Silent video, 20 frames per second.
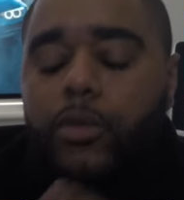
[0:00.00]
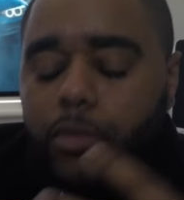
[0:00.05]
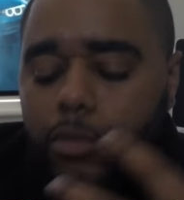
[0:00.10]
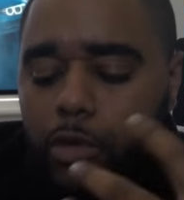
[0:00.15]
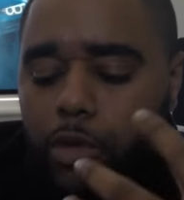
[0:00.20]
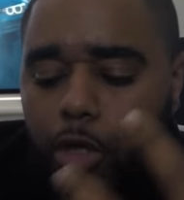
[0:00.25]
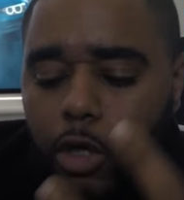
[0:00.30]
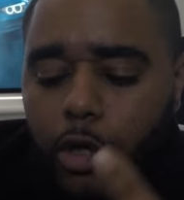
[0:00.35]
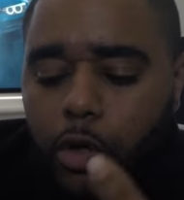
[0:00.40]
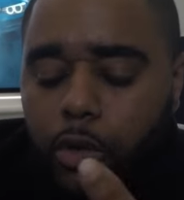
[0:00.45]

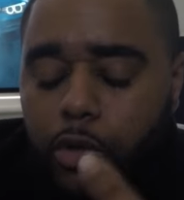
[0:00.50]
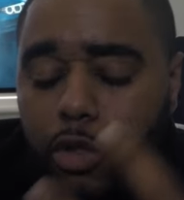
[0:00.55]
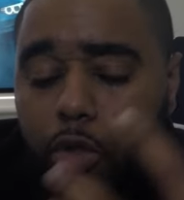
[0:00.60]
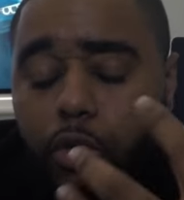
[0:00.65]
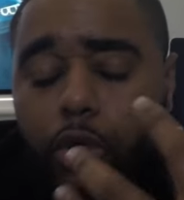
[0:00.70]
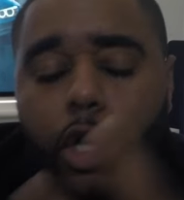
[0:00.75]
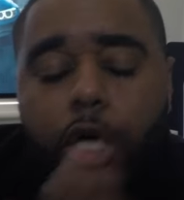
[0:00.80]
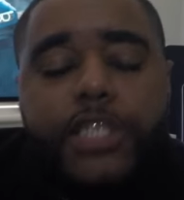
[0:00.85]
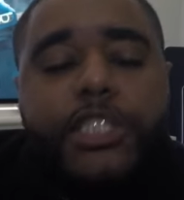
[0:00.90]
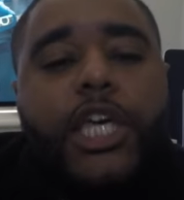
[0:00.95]
you know, you
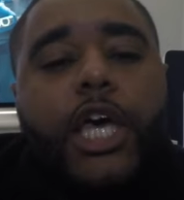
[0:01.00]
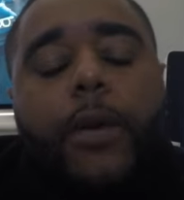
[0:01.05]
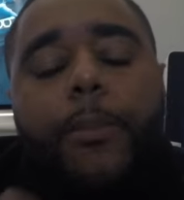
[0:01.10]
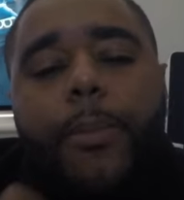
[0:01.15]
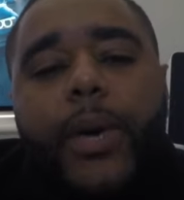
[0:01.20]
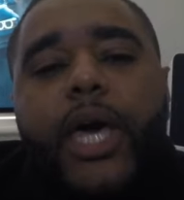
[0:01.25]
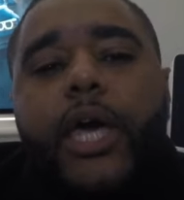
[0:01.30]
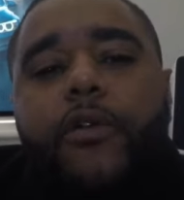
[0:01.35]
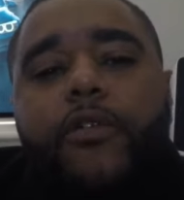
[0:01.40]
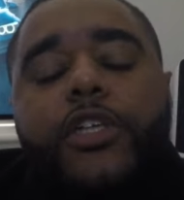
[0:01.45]
guys get a
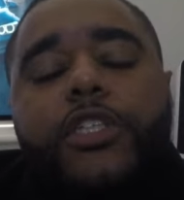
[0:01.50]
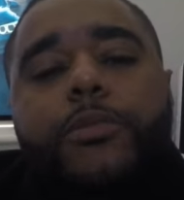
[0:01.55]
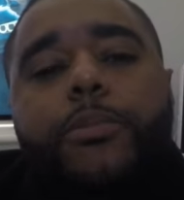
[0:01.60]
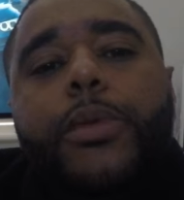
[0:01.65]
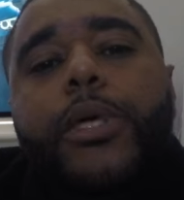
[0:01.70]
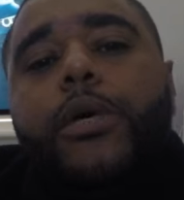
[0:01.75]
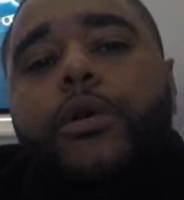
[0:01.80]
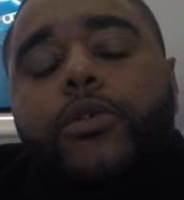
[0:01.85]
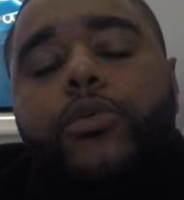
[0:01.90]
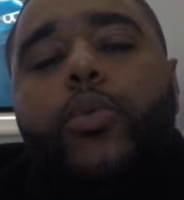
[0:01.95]
better
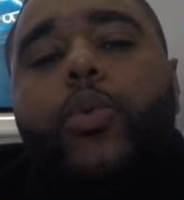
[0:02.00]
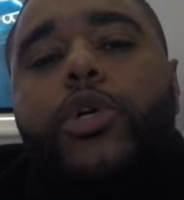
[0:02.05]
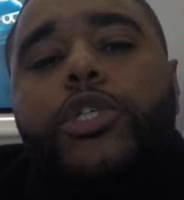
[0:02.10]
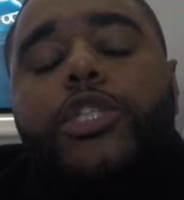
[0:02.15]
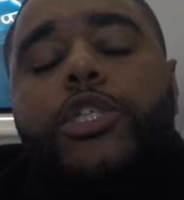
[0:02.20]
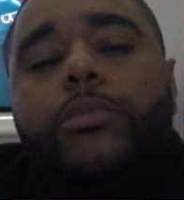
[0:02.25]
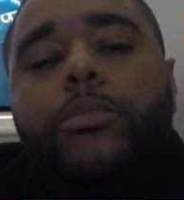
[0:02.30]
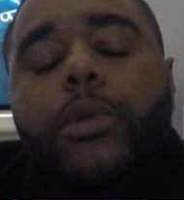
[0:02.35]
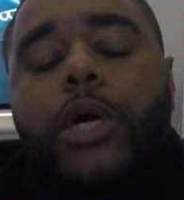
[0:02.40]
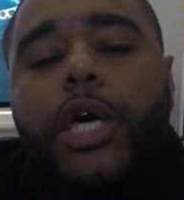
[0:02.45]
experience
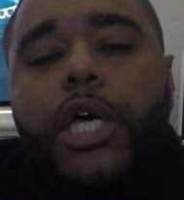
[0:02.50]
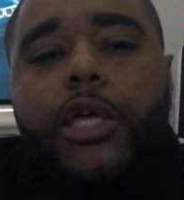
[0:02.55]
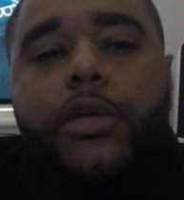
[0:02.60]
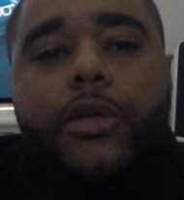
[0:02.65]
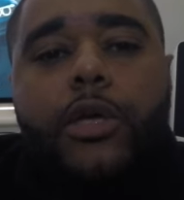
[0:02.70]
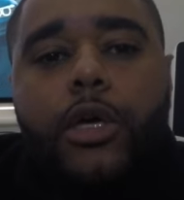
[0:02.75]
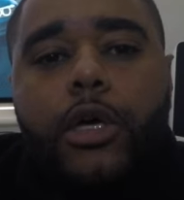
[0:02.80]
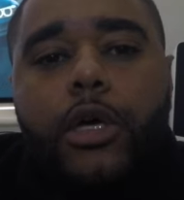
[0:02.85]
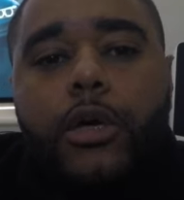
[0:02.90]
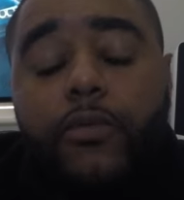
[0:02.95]
watching my
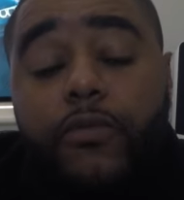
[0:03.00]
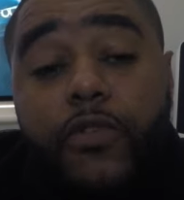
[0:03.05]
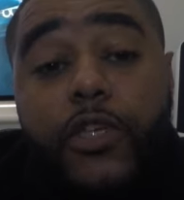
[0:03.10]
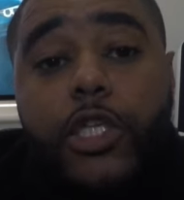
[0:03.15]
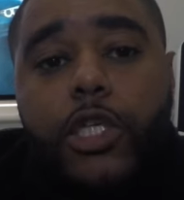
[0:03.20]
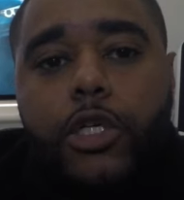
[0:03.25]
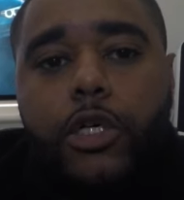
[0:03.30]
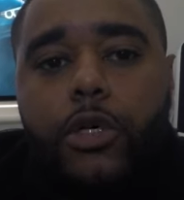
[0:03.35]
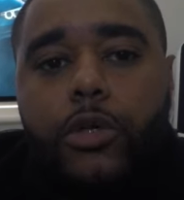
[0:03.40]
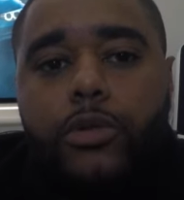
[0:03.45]

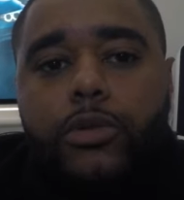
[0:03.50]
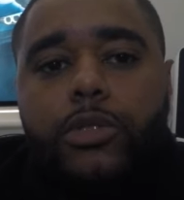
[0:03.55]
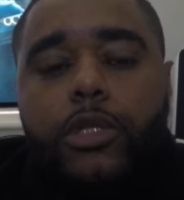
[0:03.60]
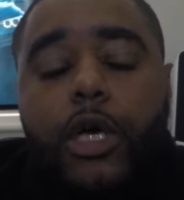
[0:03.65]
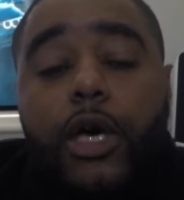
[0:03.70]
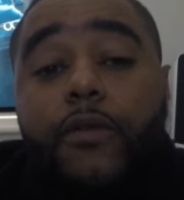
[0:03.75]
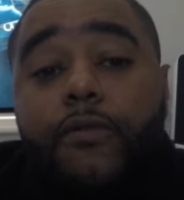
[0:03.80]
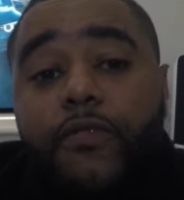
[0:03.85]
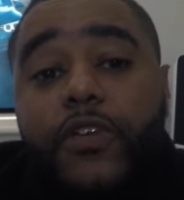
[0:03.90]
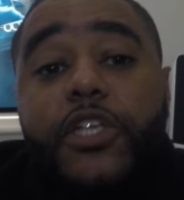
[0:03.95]
videos,
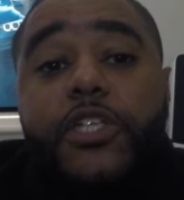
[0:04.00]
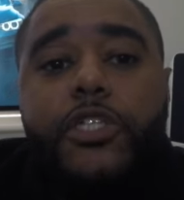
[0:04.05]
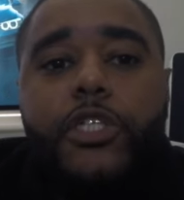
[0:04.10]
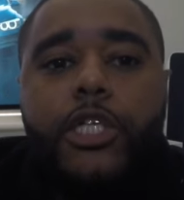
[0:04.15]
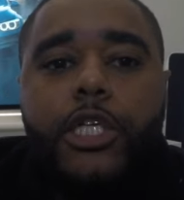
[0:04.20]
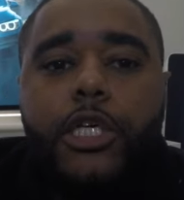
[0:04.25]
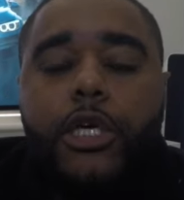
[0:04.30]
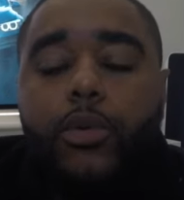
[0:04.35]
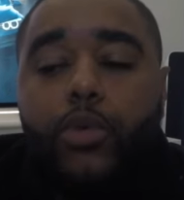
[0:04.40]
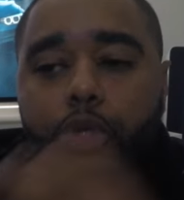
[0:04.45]
like
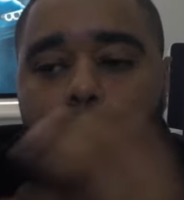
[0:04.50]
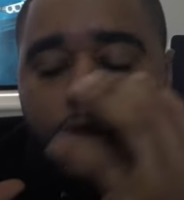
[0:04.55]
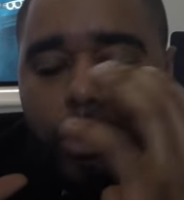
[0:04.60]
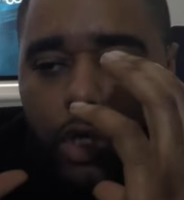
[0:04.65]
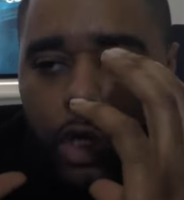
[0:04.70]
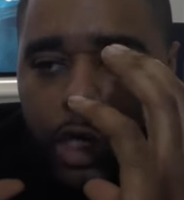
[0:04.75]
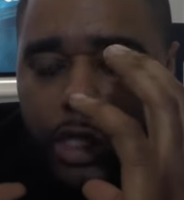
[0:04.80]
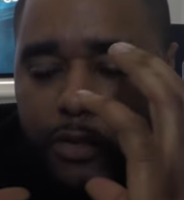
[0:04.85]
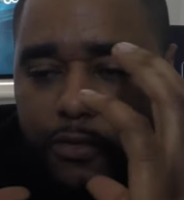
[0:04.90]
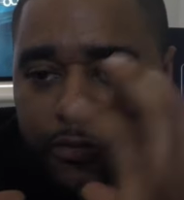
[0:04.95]
visually. I want you
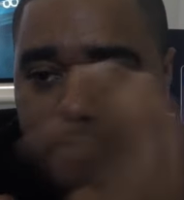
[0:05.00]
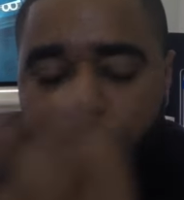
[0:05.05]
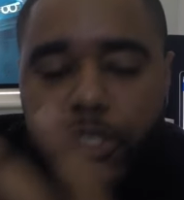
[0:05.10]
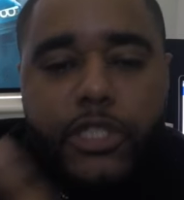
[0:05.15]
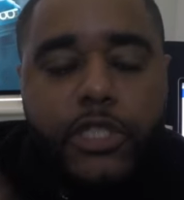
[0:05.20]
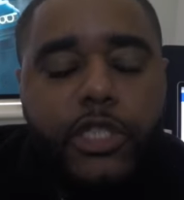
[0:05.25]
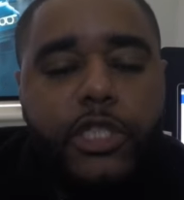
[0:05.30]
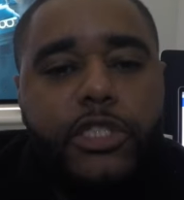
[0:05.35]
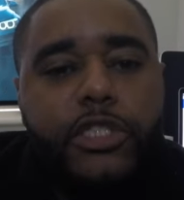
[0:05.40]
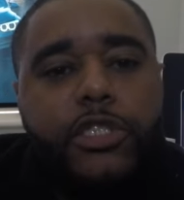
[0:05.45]
guys
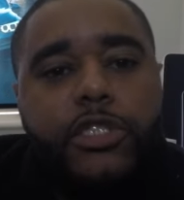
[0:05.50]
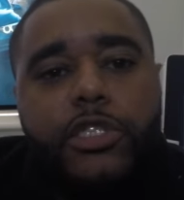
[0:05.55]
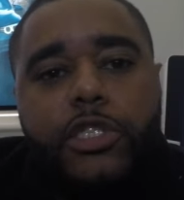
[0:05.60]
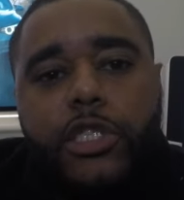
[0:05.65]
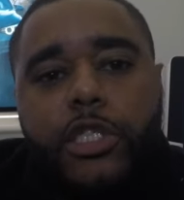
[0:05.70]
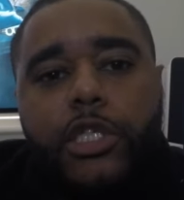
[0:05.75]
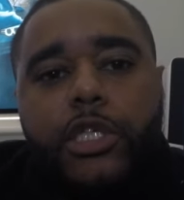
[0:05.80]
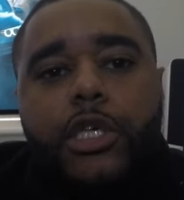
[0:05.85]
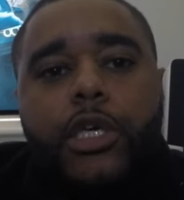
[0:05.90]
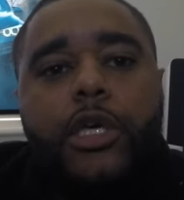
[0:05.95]
visually to
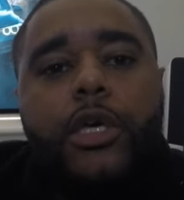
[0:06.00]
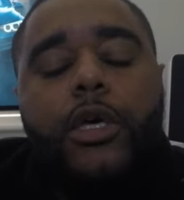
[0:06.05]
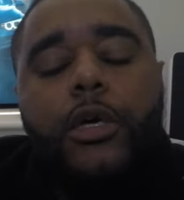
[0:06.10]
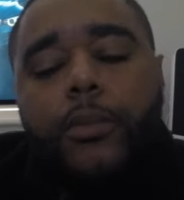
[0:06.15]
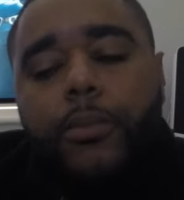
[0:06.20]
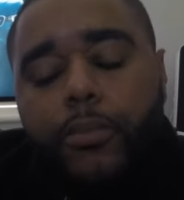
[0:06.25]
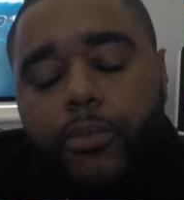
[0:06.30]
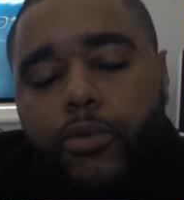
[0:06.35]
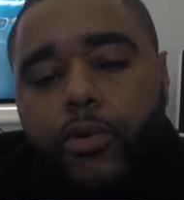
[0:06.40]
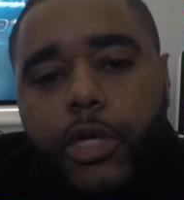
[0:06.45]
see
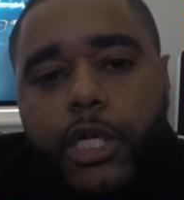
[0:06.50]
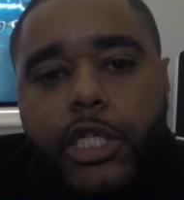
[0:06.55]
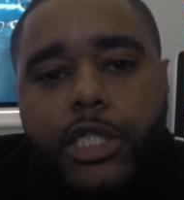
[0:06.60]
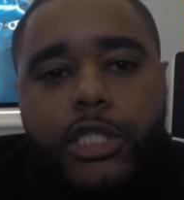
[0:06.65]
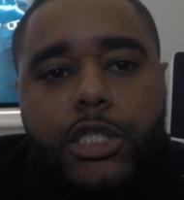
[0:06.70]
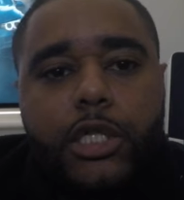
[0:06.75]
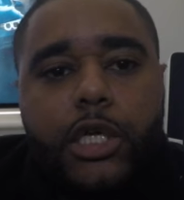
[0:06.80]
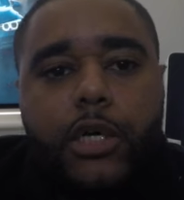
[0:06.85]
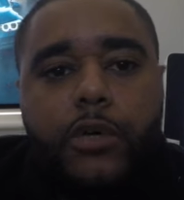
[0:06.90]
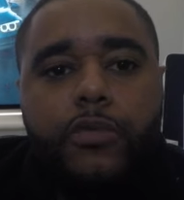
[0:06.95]
pretty
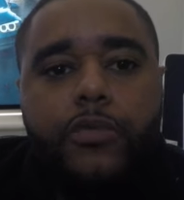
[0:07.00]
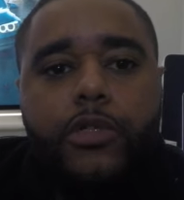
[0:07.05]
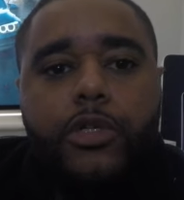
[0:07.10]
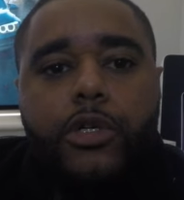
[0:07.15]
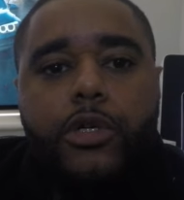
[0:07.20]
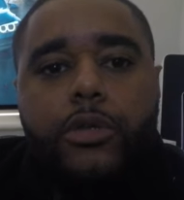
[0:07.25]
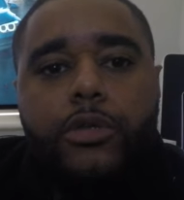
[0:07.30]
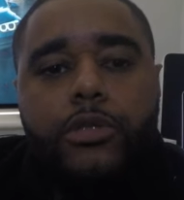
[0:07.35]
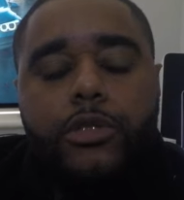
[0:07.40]
stuff, you know.